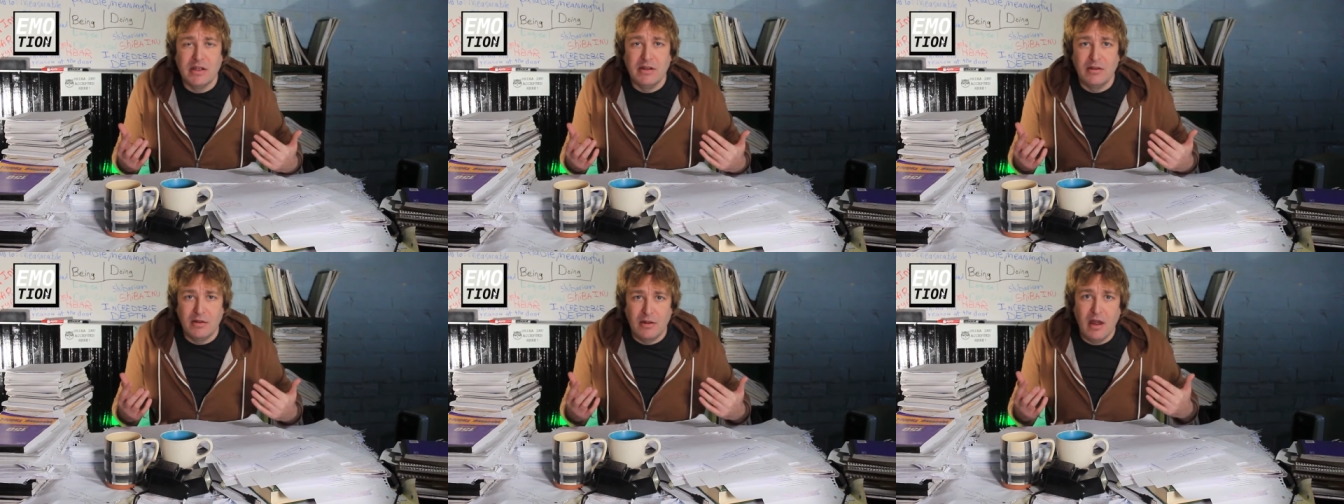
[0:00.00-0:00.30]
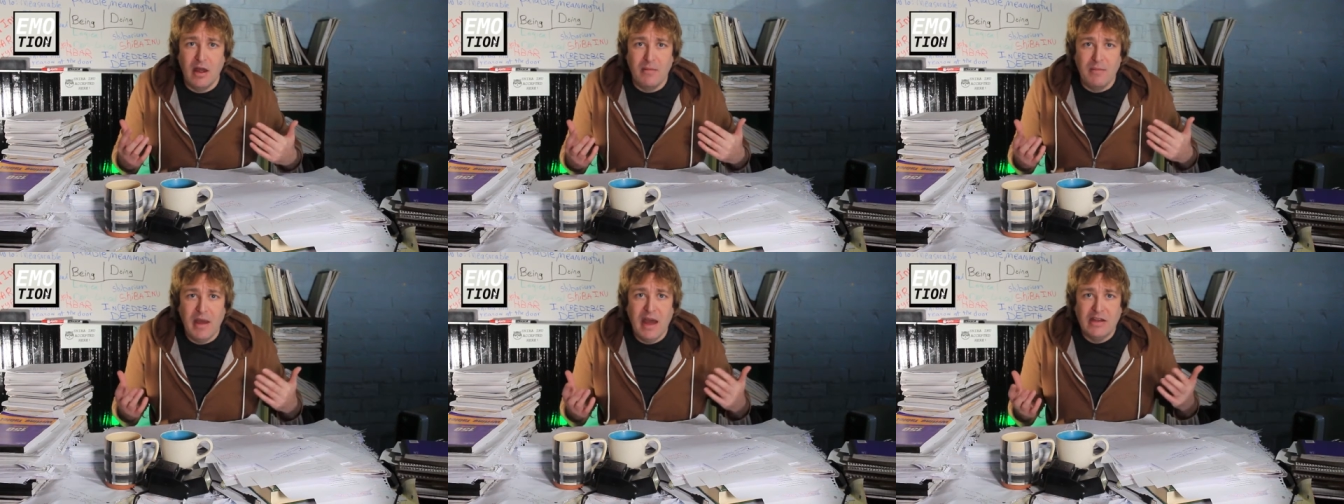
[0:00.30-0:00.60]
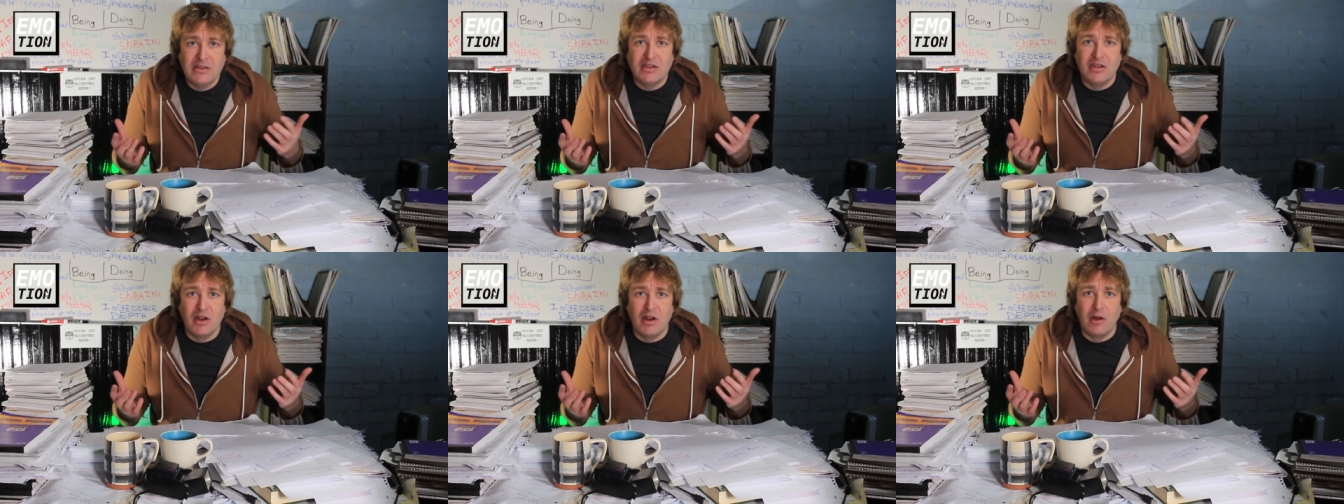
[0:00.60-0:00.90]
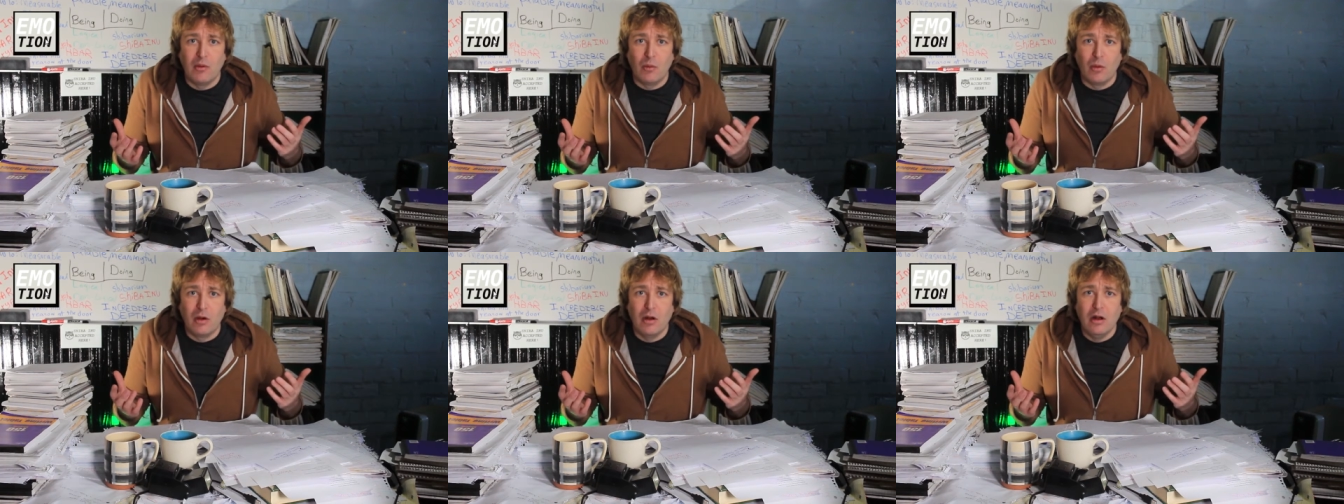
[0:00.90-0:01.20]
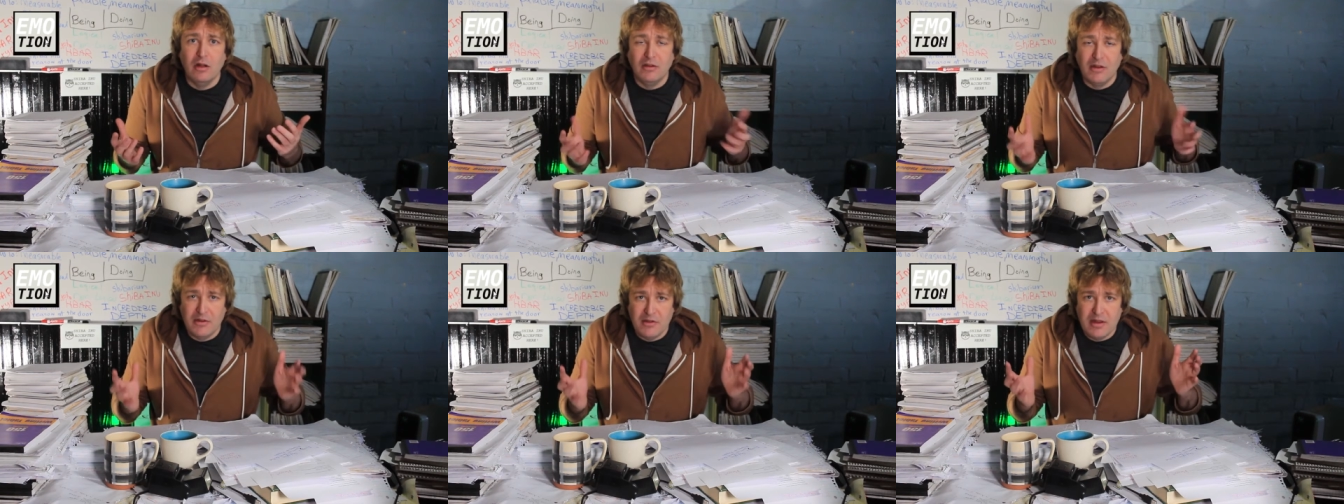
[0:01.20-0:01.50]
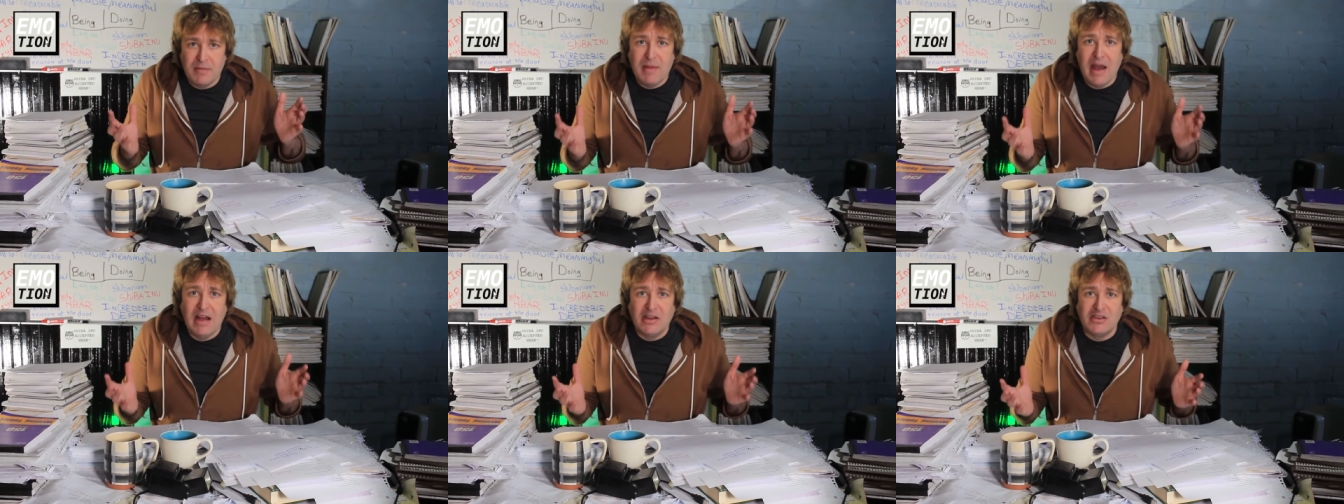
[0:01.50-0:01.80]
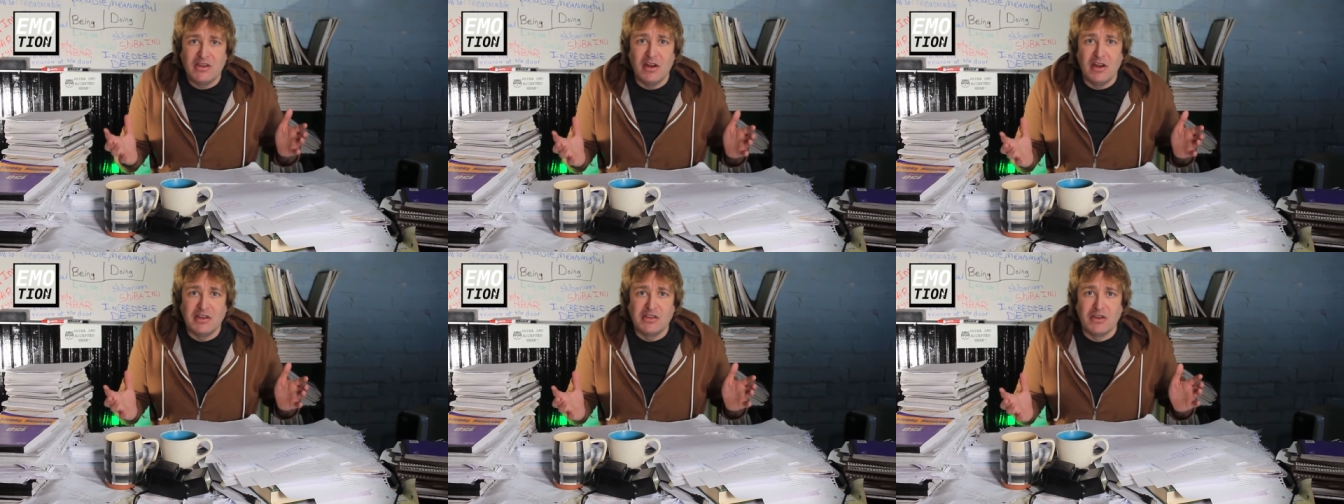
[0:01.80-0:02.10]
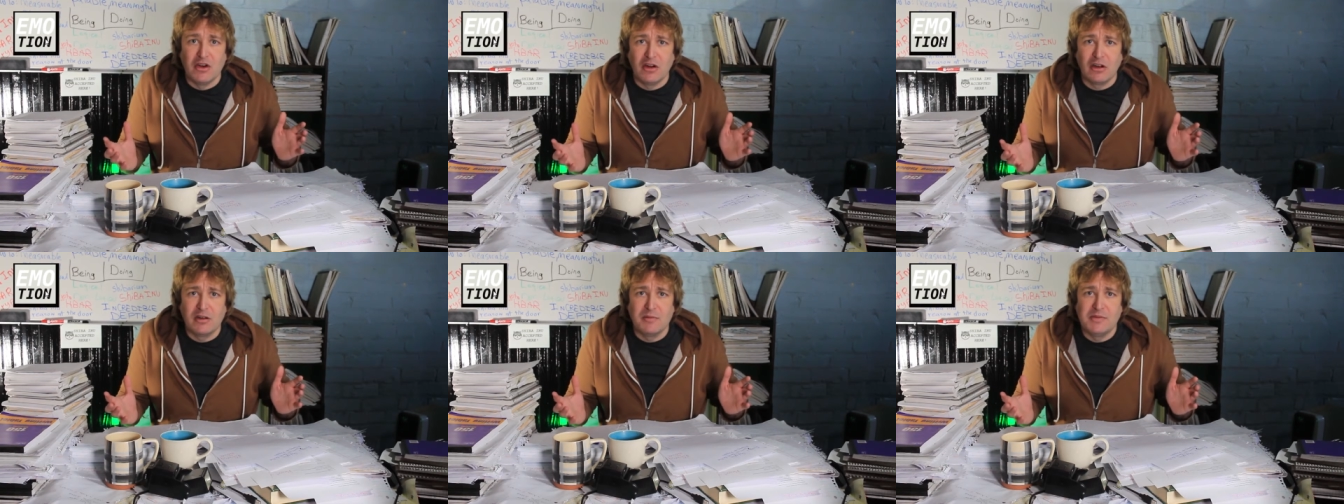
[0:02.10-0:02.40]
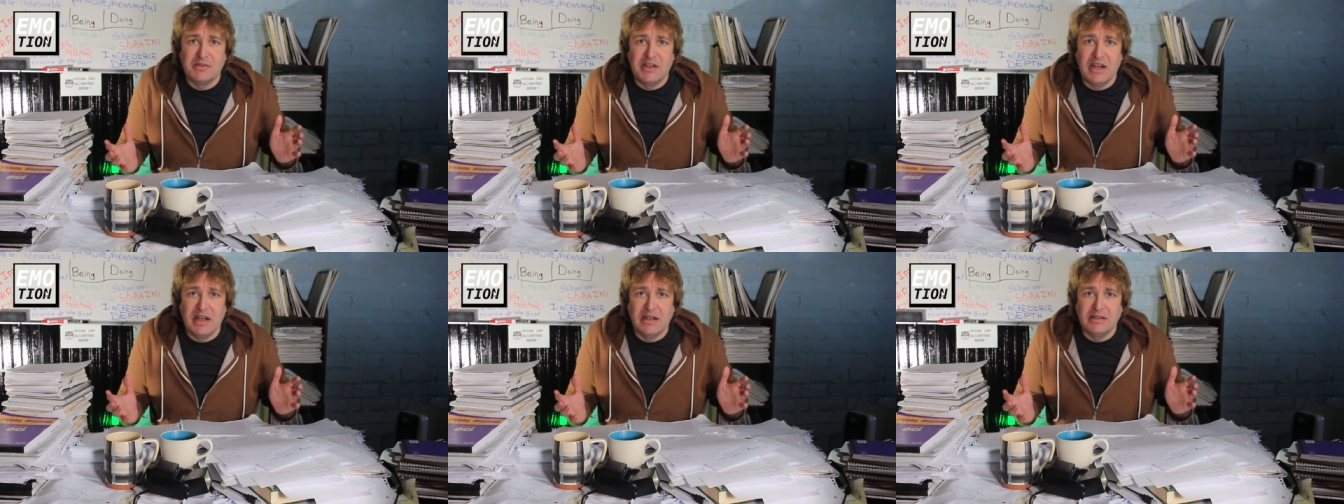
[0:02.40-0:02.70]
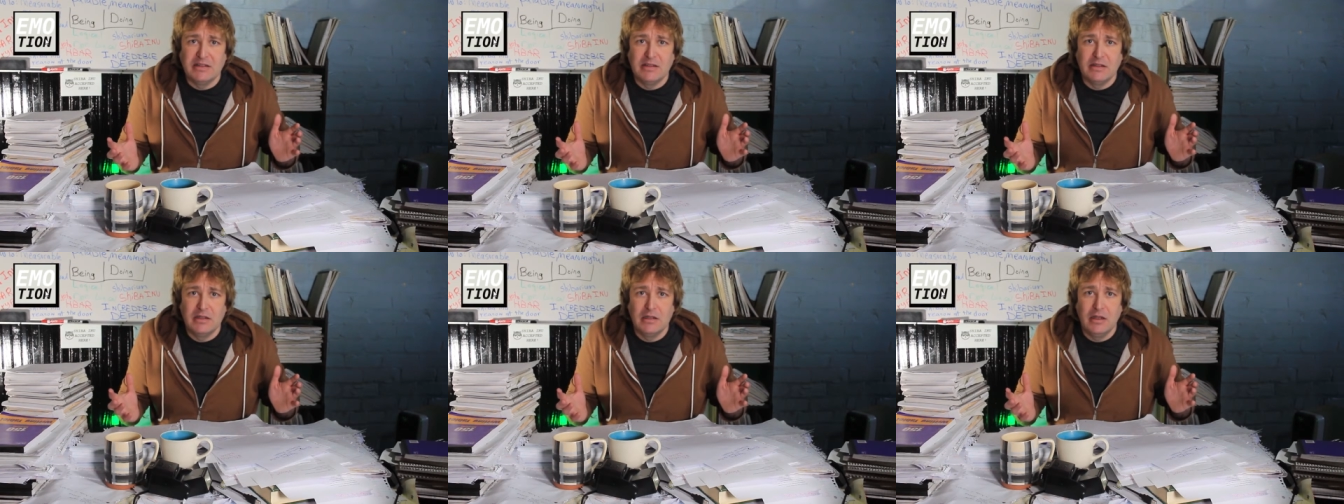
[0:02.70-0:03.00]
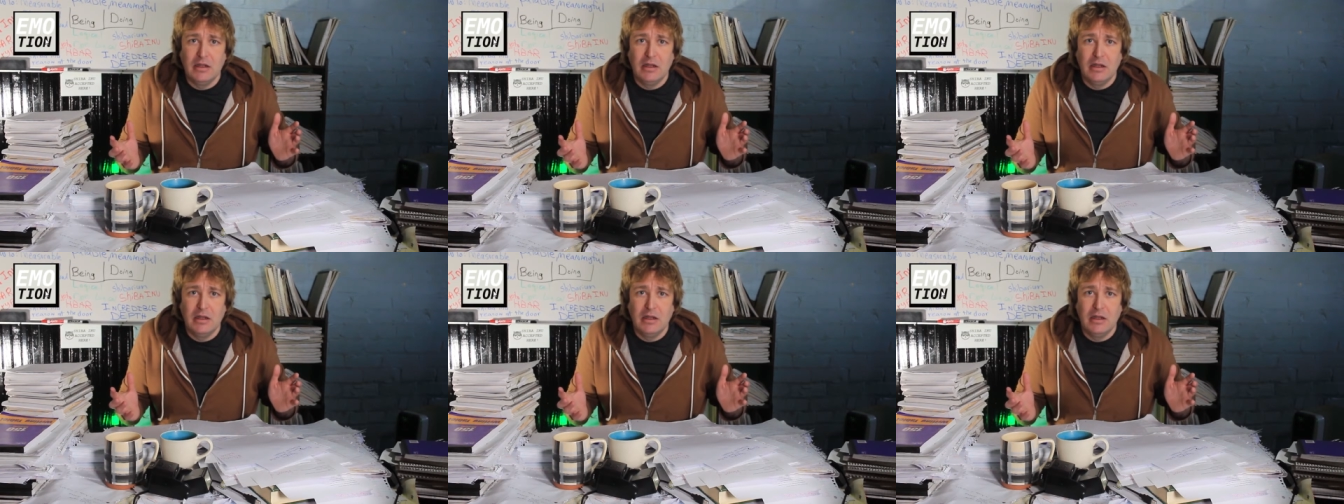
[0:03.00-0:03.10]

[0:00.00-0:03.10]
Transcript: in the imaginary world, in the imaginary circumstance.